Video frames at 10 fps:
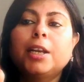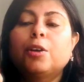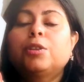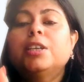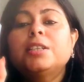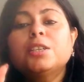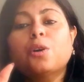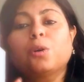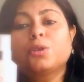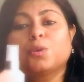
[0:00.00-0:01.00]
Now this is
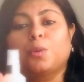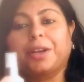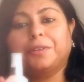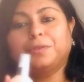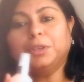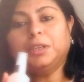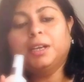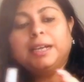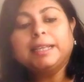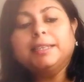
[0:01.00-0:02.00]
also wonderful.
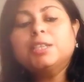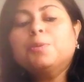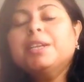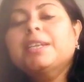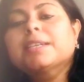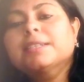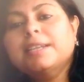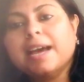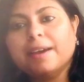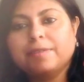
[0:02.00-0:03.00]
This one
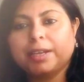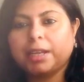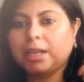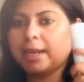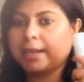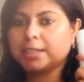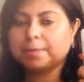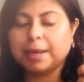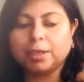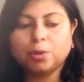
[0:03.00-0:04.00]
doesn't have any like
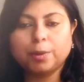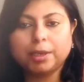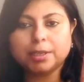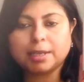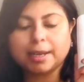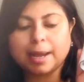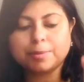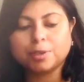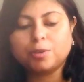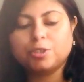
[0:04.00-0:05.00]
smell to it. It's like
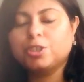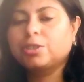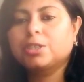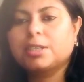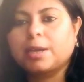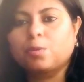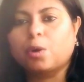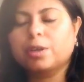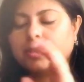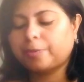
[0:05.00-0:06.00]
absolute, just like
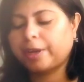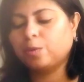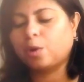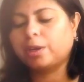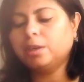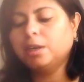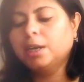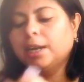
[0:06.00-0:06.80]
water, spraying water.